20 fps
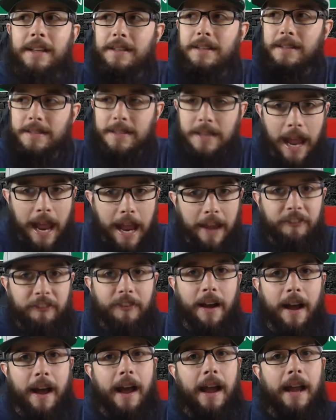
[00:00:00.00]

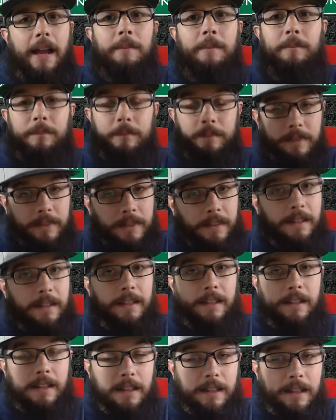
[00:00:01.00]
sci-fi,
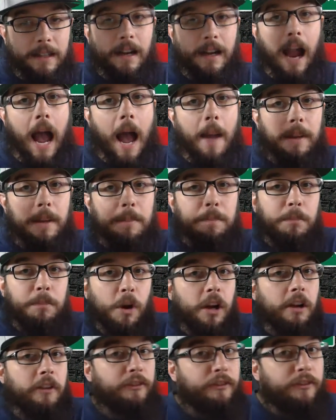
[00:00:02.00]
comic
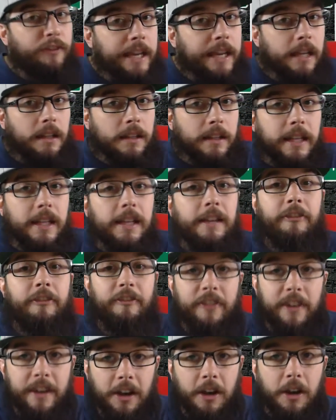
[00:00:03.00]
book feeling
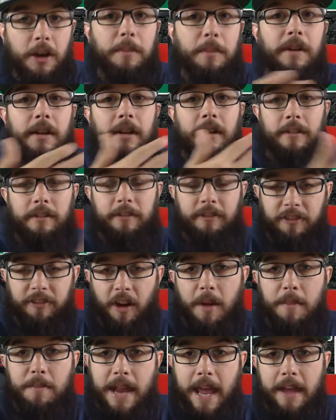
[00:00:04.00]
film
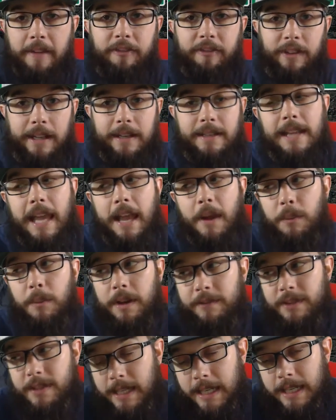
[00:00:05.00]
from Netflix. And
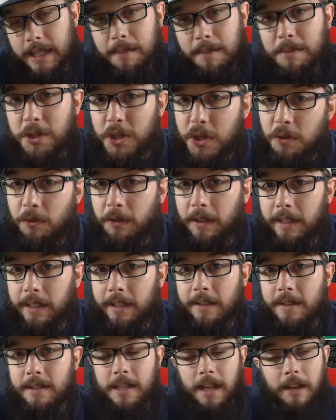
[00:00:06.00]
we've seen them do really
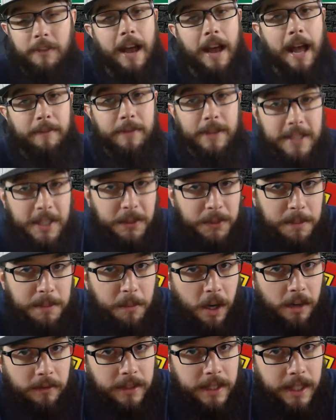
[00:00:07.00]
good stuff, obviously, with the
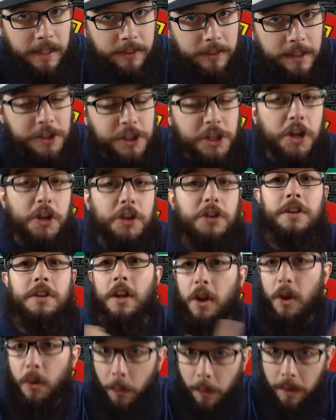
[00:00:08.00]
Marvel Netflix shows,
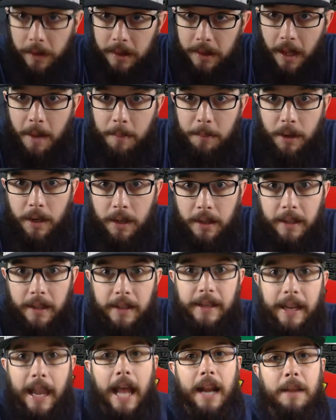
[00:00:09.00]
with Umbrella
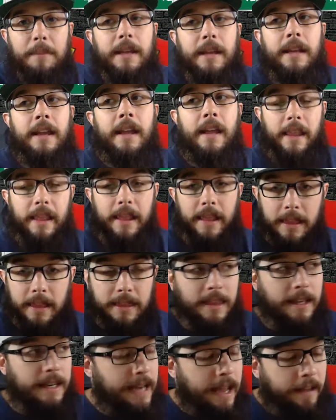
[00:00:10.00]
Academy.
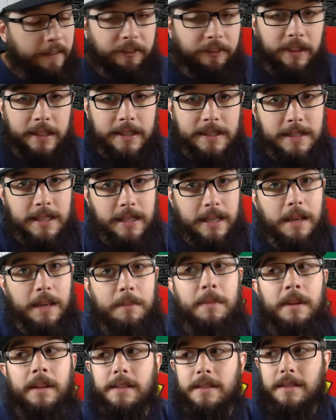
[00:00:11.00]
The Netflix
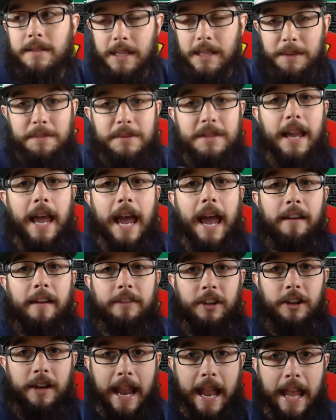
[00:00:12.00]
team seems to have
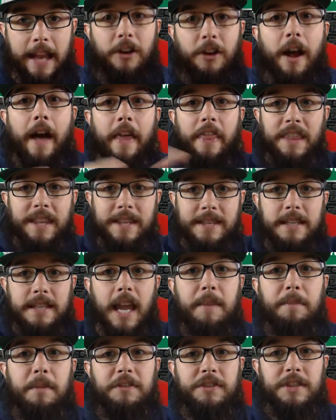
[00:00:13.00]
their handle on this
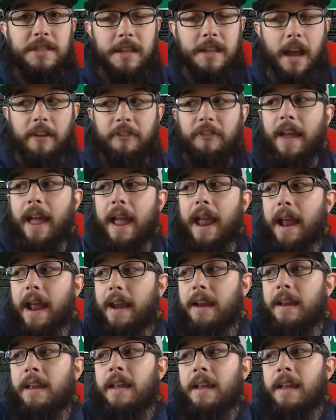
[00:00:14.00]
type of stuff, and